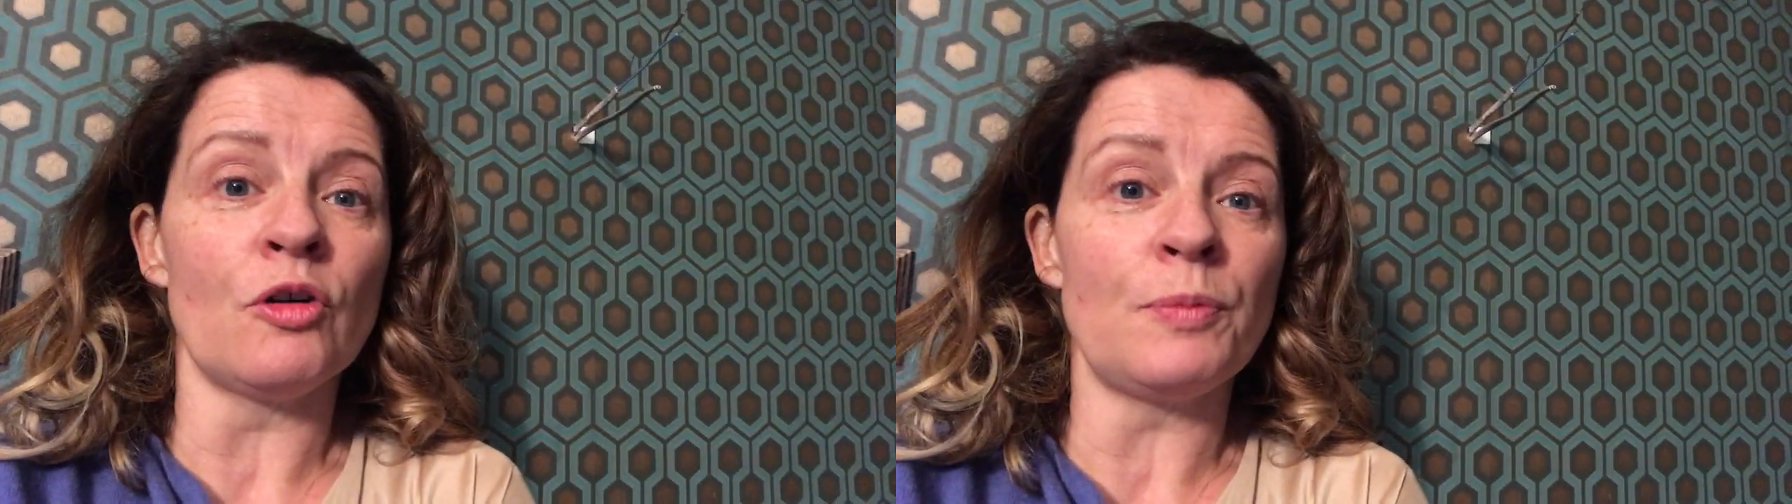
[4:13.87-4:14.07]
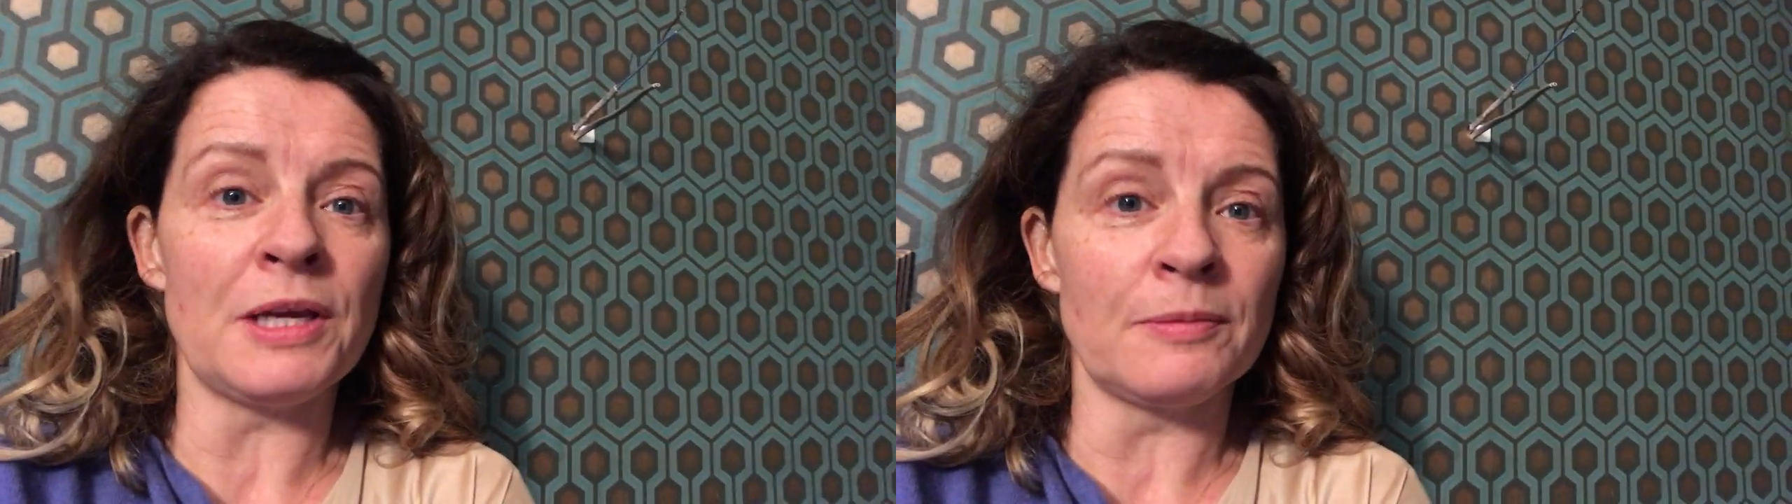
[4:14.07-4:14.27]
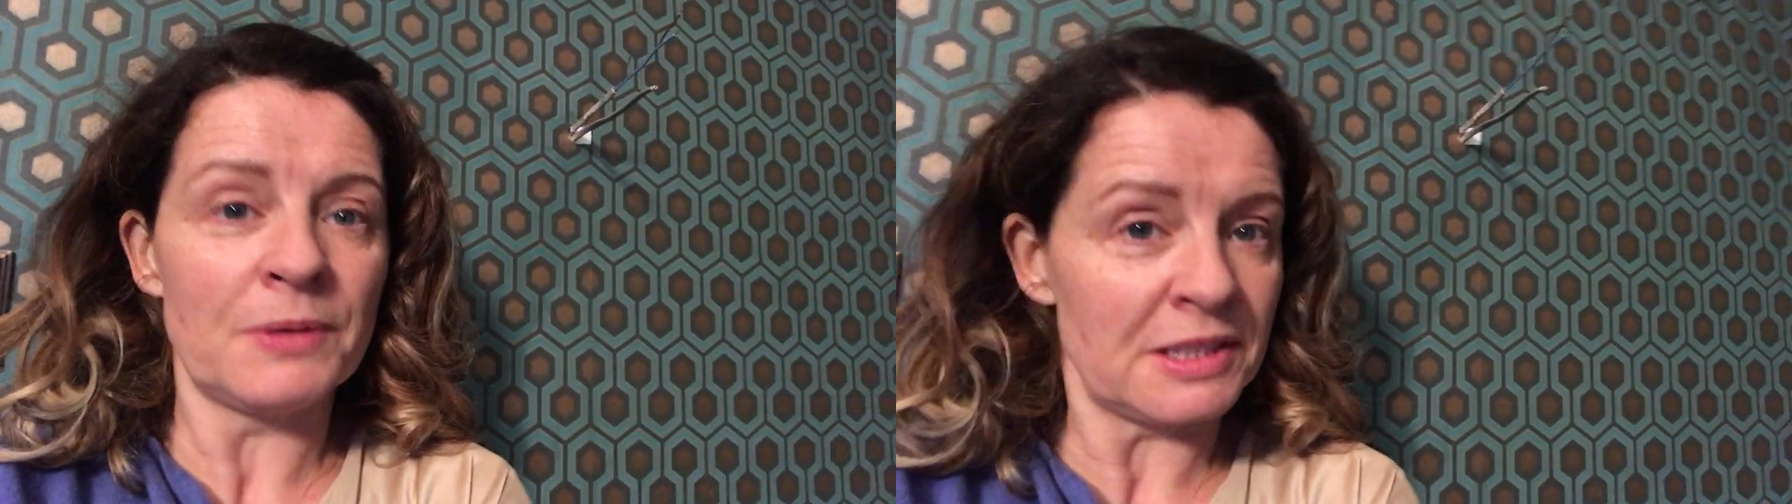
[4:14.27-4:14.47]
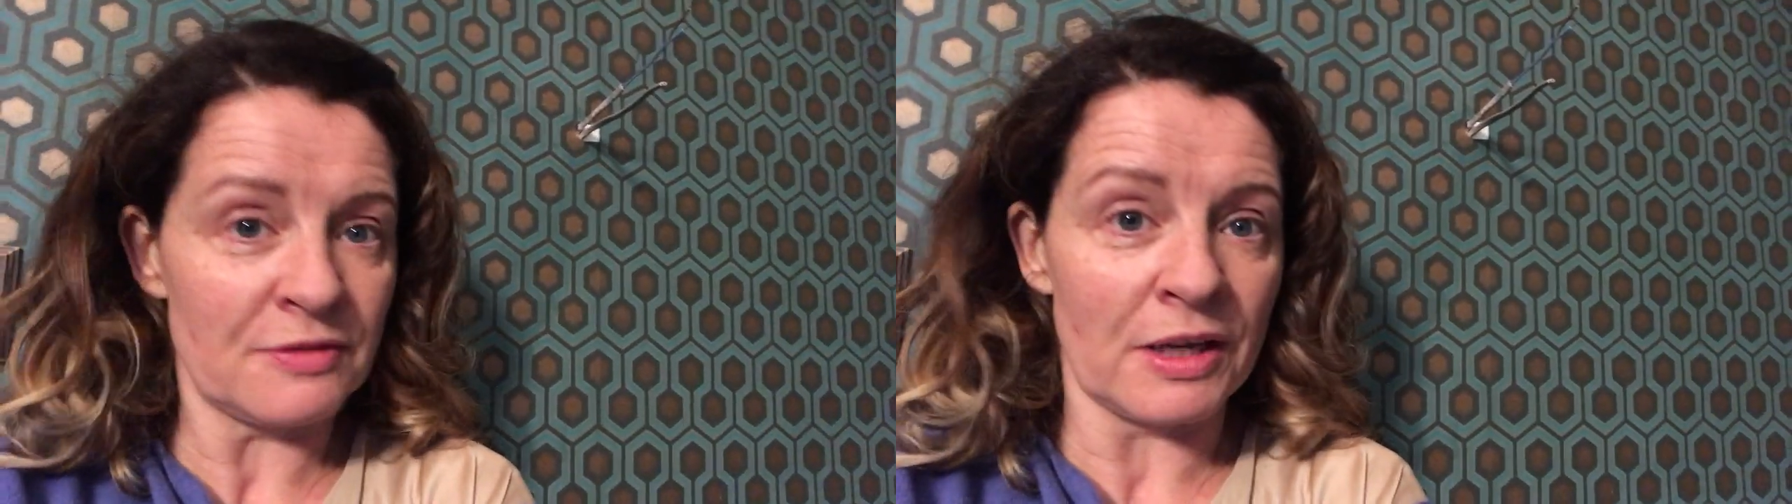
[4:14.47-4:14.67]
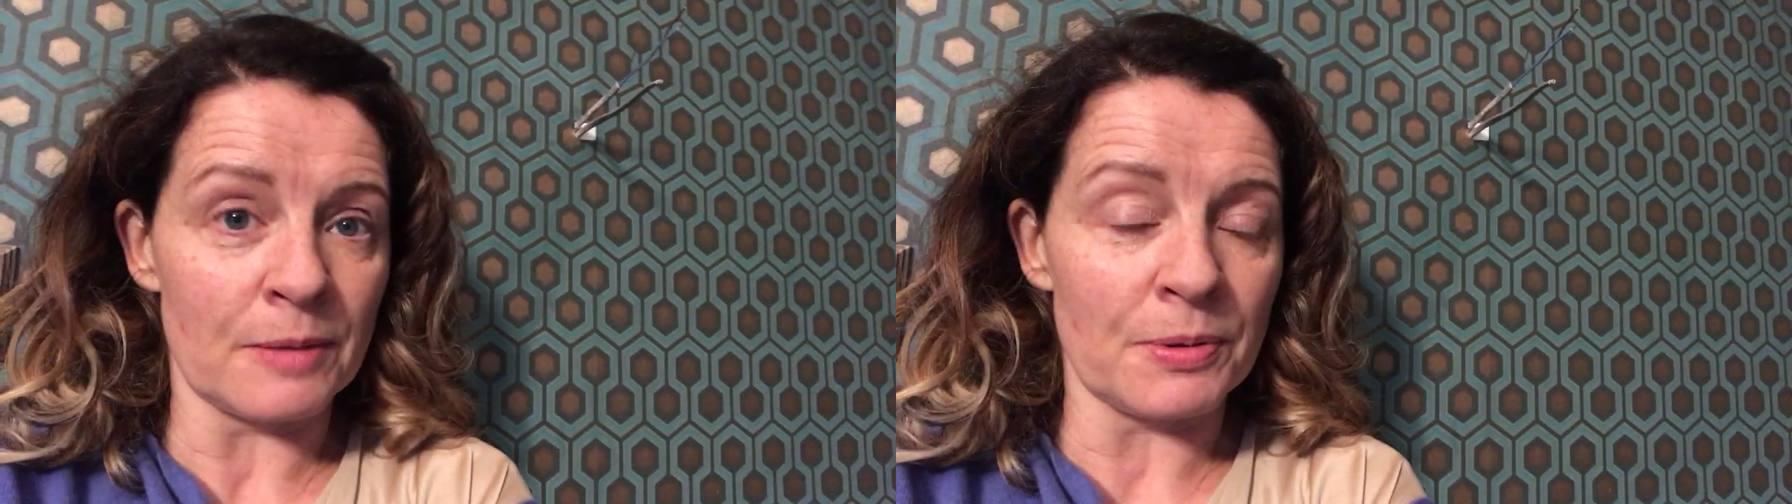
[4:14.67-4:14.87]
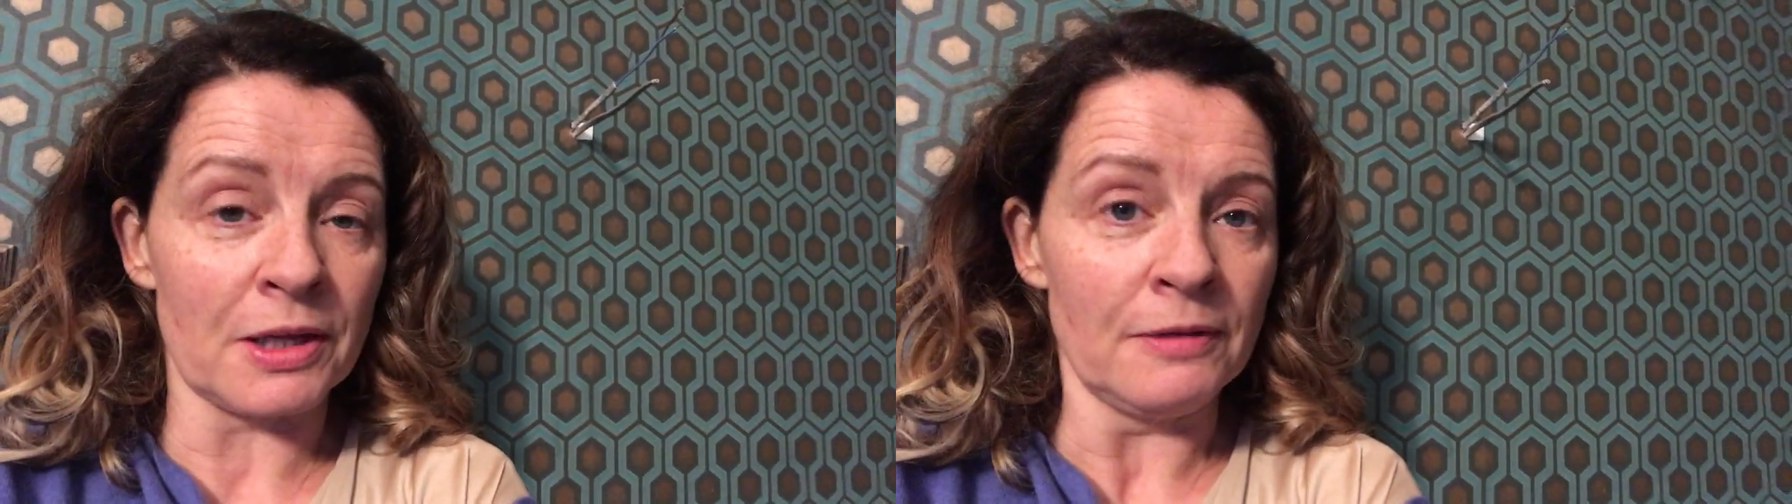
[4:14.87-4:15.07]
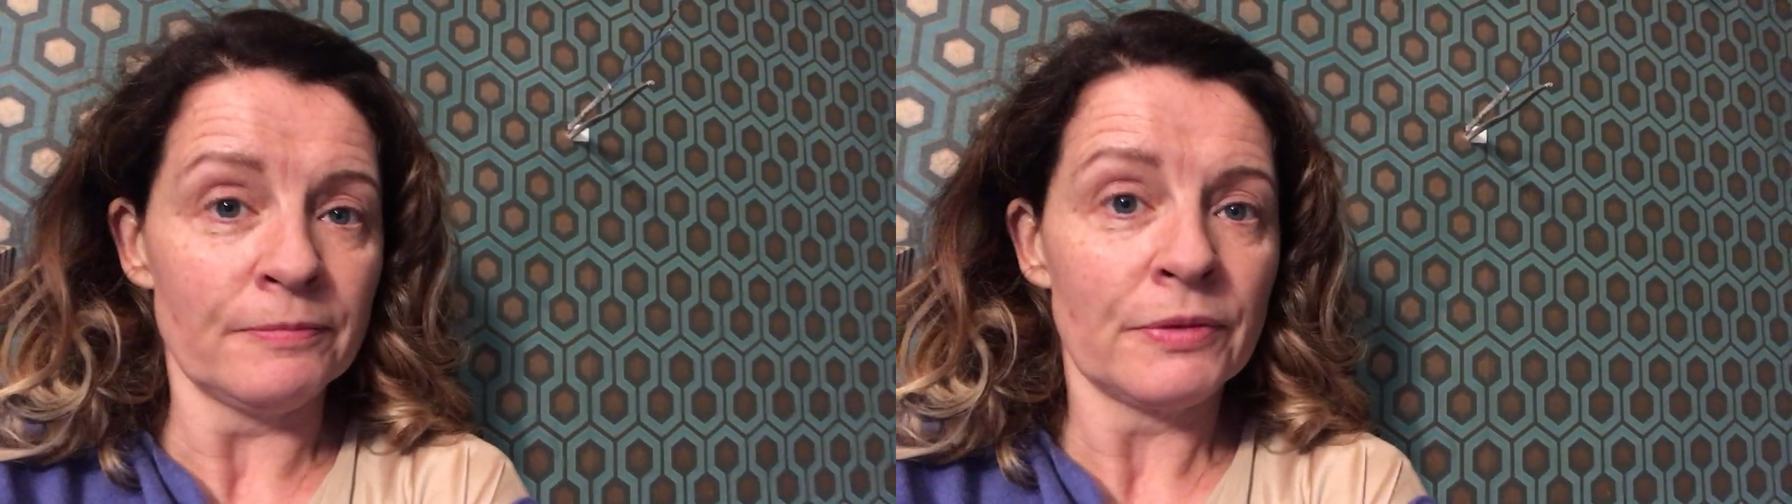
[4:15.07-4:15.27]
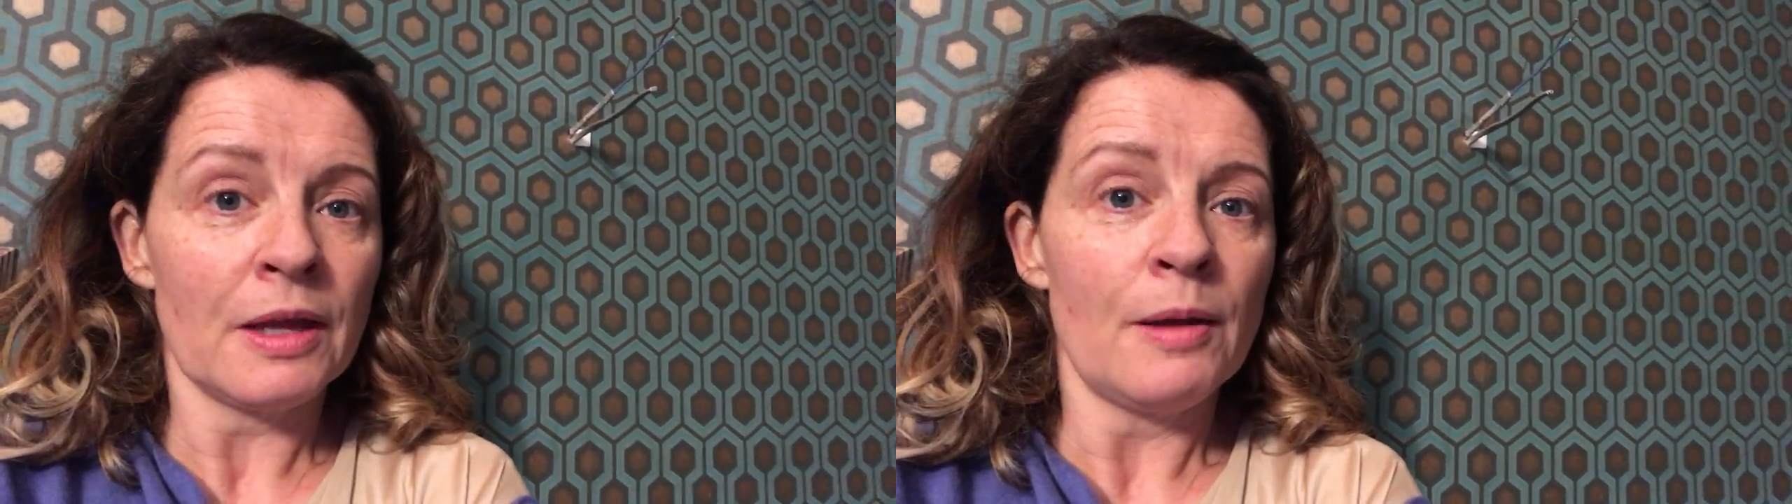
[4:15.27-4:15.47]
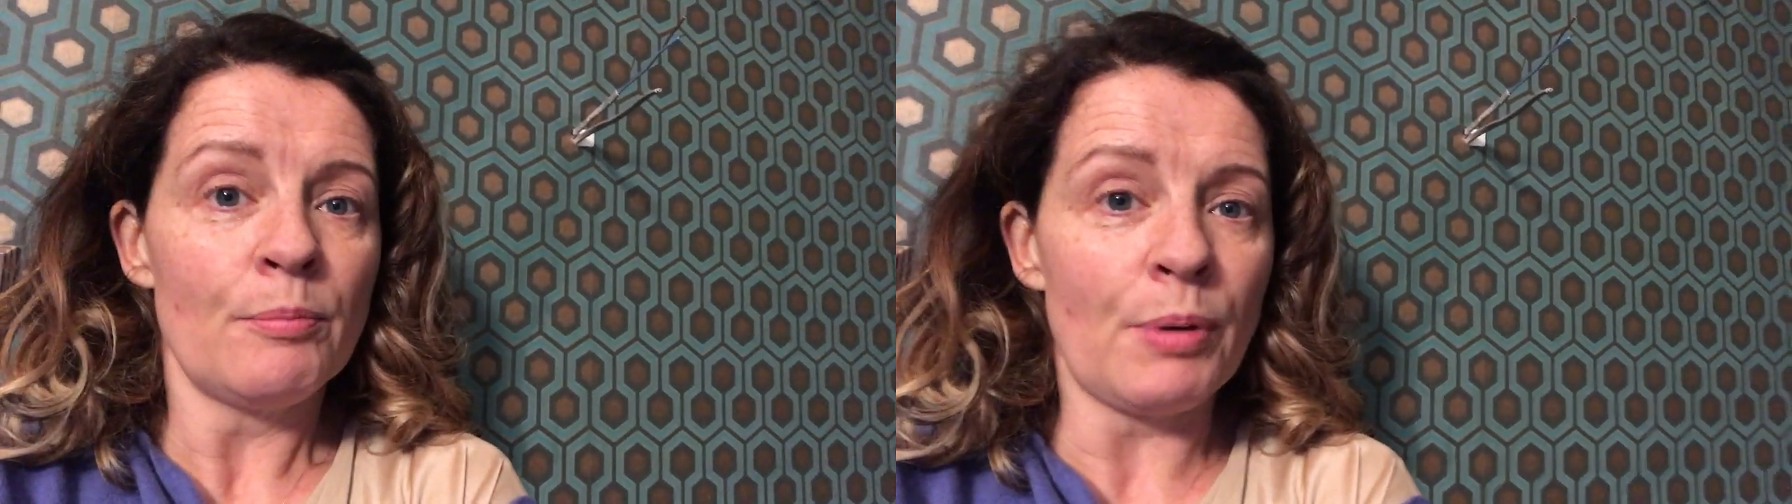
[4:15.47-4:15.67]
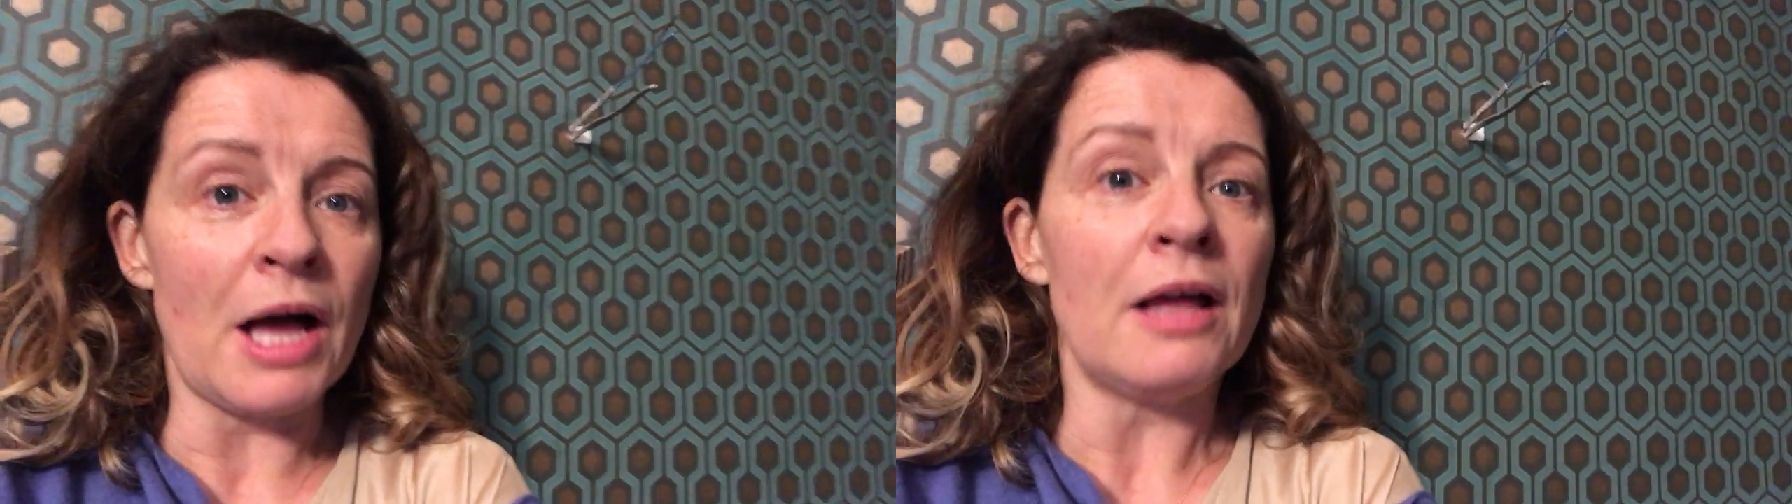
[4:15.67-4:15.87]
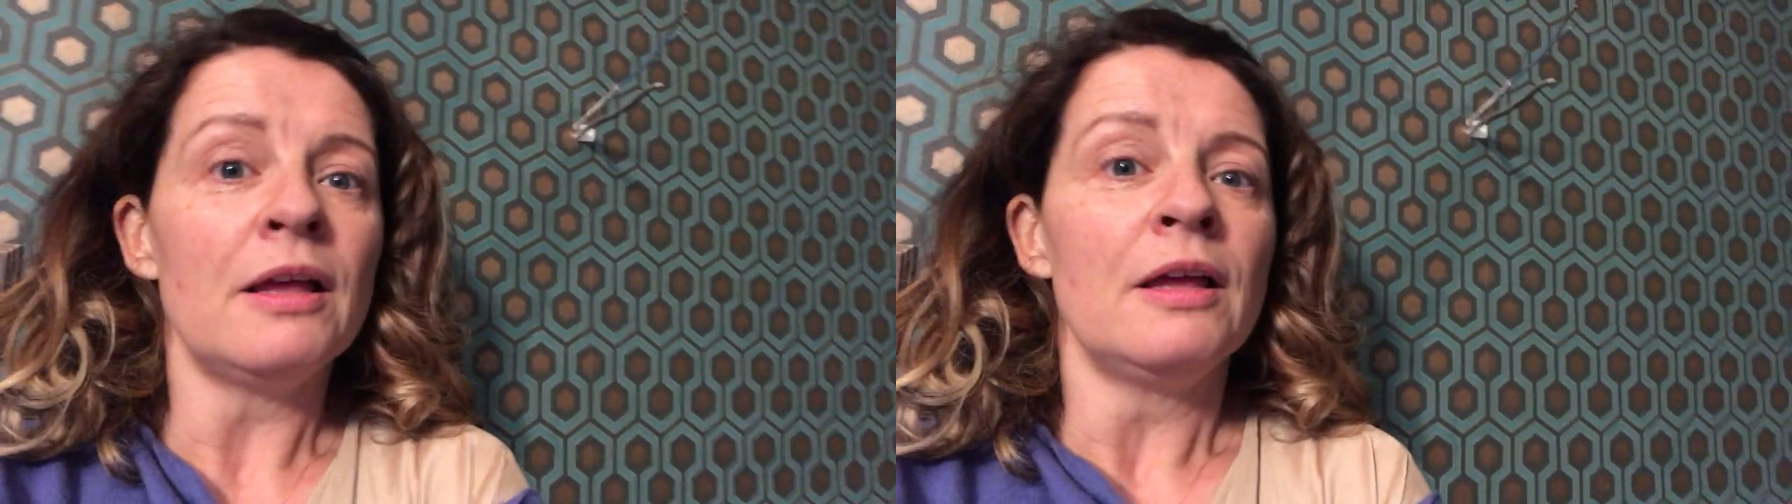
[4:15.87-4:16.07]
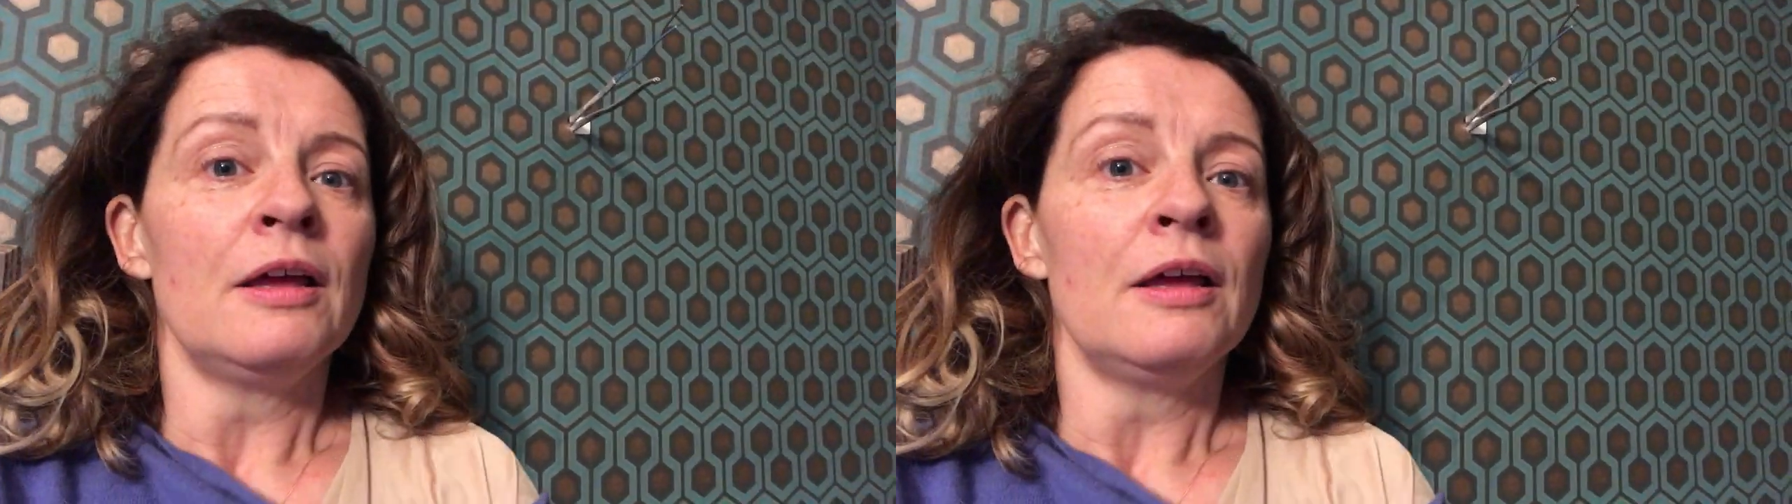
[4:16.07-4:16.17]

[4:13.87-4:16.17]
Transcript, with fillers: of being big developer, but